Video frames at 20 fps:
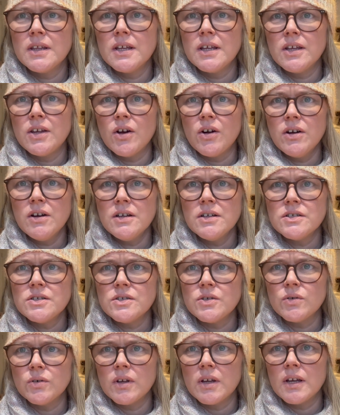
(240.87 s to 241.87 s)
The yarn is
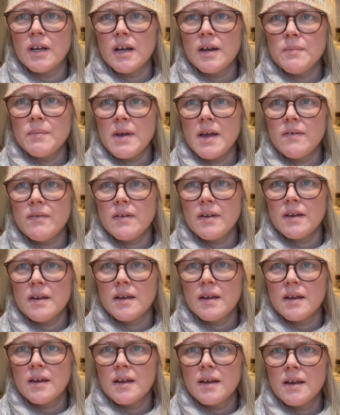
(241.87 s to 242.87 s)
soaking. I'm having
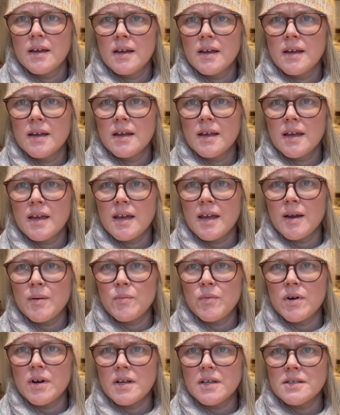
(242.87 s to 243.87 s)

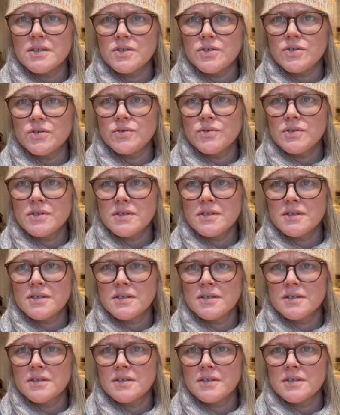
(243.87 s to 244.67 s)
camera issues.